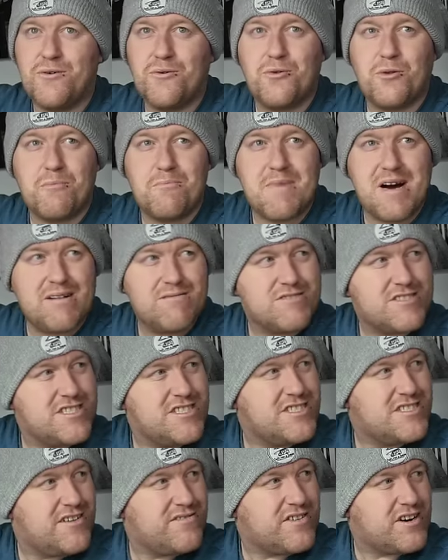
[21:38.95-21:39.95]
all the
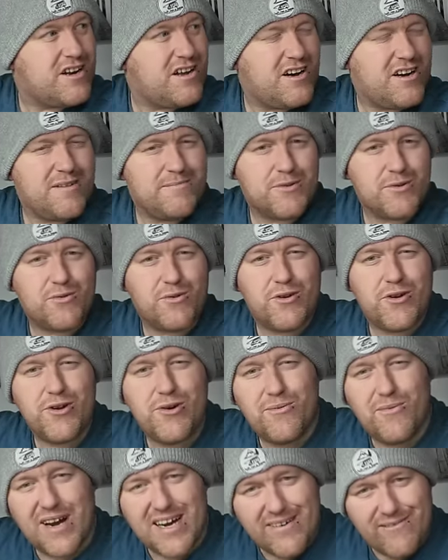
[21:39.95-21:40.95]
mountains I've climbed, all the
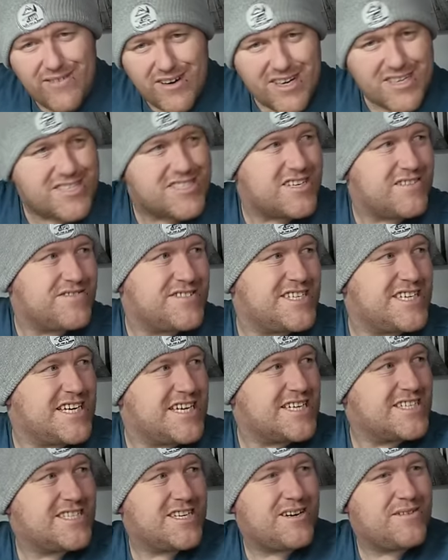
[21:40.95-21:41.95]
new Wainwrights I've
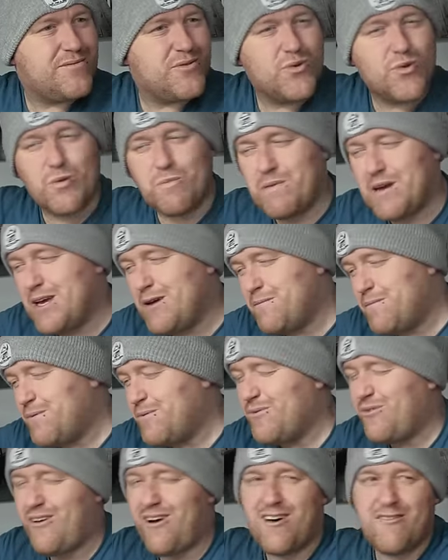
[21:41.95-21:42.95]
ticked off, all the
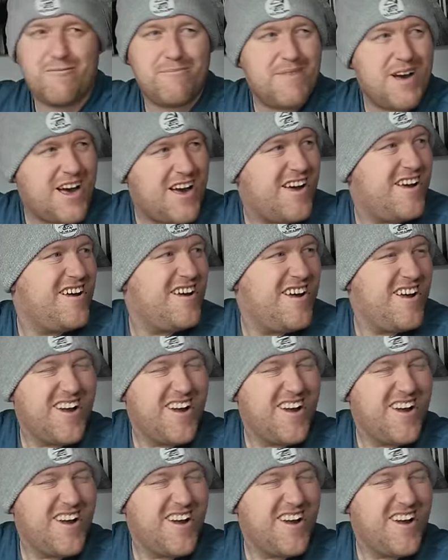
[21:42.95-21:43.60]
people that I've met.